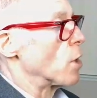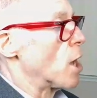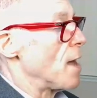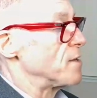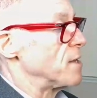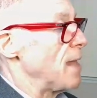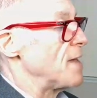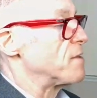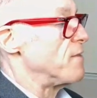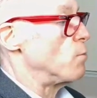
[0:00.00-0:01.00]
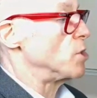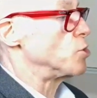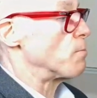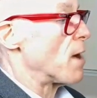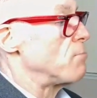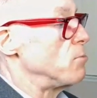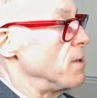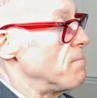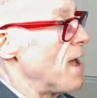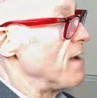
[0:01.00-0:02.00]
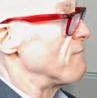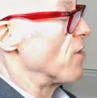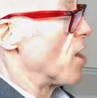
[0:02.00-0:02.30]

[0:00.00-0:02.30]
or cost less than what you're probably paying for